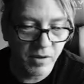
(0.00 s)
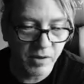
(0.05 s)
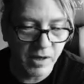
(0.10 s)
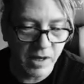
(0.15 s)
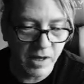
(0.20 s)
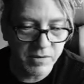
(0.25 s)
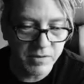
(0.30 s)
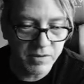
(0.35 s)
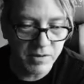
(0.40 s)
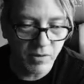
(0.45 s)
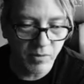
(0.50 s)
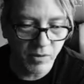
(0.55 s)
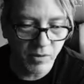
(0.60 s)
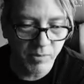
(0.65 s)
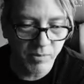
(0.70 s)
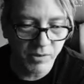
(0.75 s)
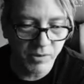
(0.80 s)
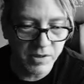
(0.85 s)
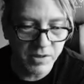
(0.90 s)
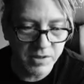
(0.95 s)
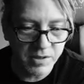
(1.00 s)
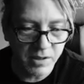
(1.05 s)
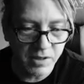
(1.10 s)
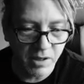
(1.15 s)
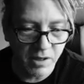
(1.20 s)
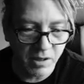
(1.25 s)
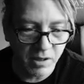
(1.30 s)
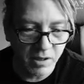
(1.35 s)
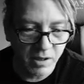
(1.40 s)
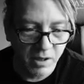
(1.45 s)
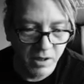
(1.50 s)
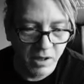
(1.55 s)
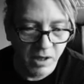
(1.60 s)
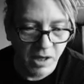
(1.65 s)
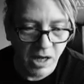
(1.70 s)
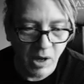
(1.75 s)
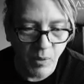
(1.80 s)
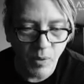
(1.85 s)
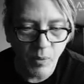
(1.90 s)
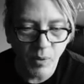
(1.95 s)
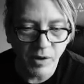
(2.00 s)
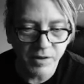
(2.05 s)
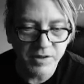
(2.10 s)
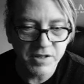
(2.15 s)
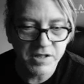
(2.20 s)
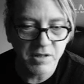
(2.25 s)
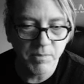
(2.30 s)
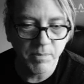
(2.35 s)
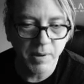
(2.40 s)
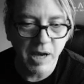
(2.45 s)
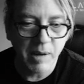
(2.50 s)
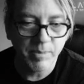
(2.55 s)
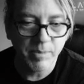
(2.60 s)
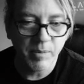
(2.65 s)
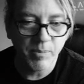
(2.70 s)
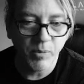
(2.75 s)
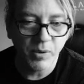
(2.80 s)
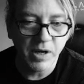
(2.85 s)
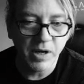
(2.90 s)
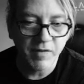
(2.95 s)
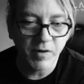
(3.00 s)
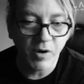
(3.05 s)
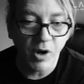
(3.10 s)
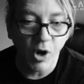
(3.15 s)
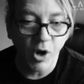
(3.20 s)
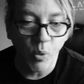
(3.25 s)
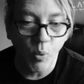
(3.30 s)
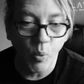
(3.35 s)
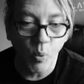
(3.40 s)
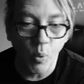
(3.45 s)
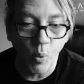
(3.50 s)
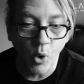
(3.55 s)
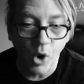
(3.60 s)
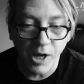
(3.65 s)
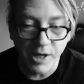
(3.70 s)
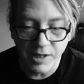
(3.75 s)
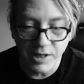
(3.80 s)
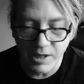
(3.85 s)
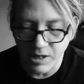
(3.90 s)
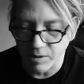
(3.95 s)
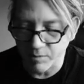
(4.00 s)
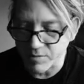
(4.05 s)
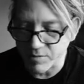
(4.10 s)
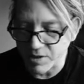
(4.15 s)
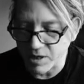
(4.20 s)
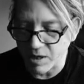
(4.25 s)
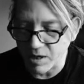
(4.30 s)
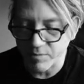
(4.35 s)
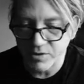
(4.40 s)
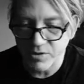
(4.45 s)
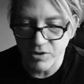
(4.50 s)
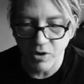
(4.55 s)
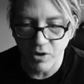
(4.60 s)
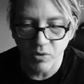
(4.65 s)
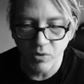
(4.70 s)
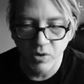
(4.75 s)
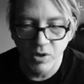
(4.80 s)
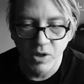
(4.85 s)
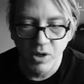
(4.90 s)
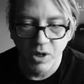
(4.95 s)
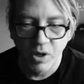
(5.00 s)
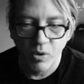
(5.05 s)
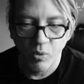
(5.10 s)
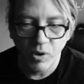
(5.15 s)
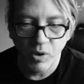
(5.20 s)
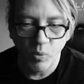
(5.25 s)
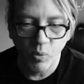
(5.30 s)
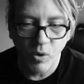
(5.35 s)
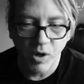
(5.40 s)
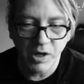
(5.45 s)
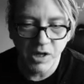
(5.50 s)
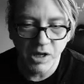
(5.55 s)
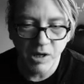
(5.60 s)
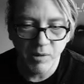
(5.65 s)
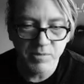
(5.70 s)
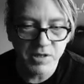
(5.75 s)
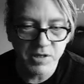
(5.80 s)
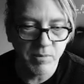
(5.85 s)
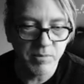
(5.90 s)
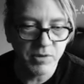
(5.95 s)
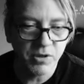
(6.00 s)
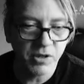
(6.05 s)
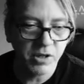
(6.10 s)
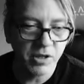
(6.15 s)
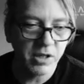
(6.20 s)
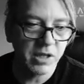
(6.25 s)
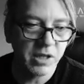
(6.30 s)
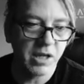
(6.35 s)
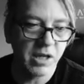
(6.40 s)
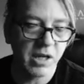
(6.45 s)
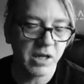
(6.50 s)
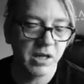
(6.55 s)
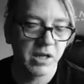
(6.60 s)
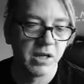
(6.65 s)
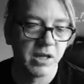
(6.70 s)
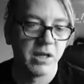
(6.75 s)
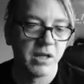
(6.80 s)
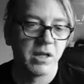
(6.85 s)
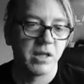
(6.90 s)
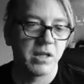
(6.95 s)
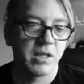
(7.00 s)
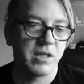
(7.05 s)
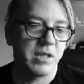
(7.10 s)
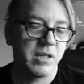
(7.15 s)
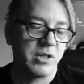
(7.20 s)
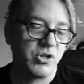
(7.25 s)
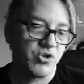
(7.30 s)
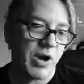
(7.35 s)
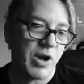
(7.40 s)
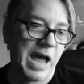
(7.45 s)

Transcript: Okay, so we're going to put this in here. And we want this to pop up whenever a 1 comes up. So when a 1 comes up, you're going to get the